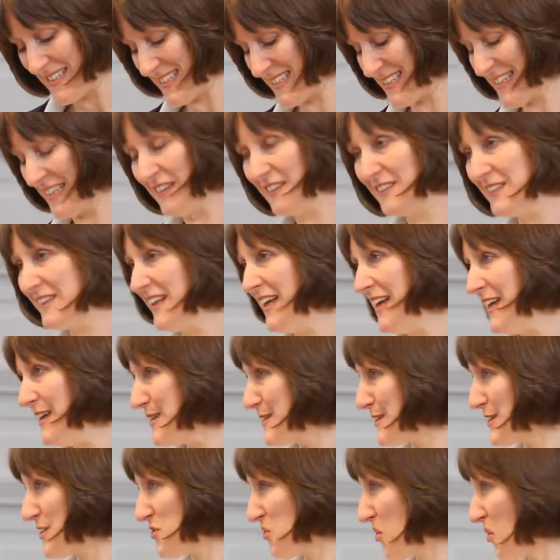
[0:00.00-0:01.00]

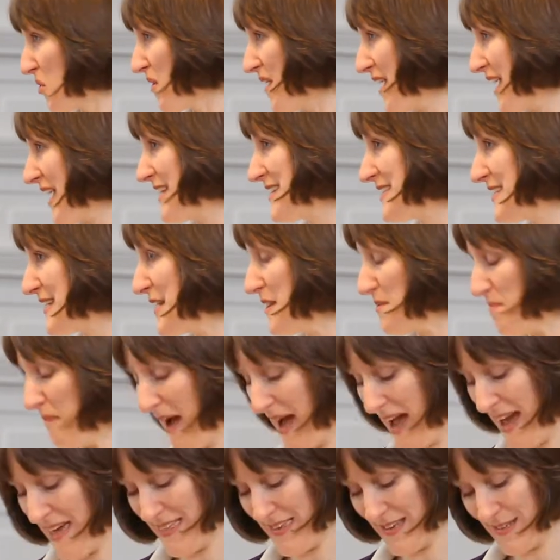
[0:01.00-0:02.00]
still disoriented
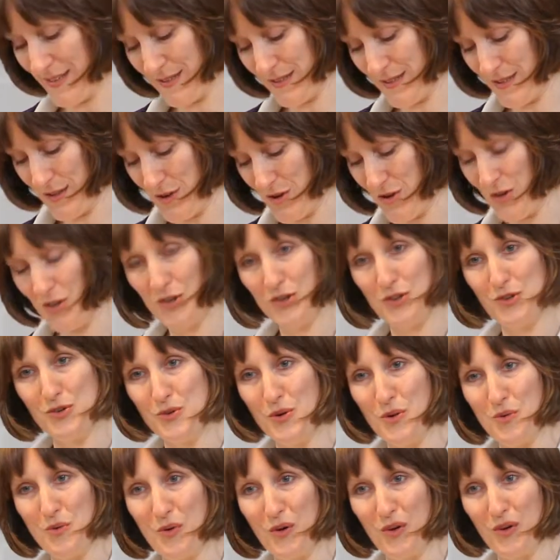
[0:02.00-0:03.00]
by this
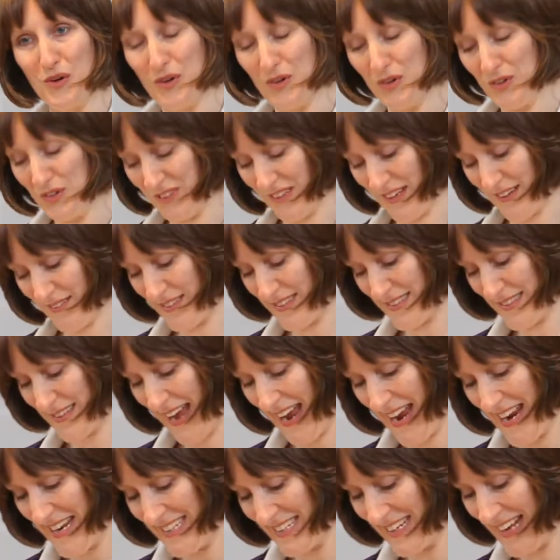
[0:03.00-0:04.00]
new world of
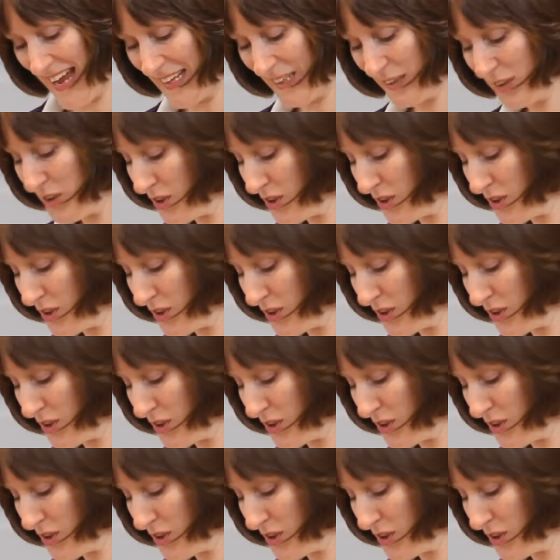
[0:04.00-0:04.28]
sight, and I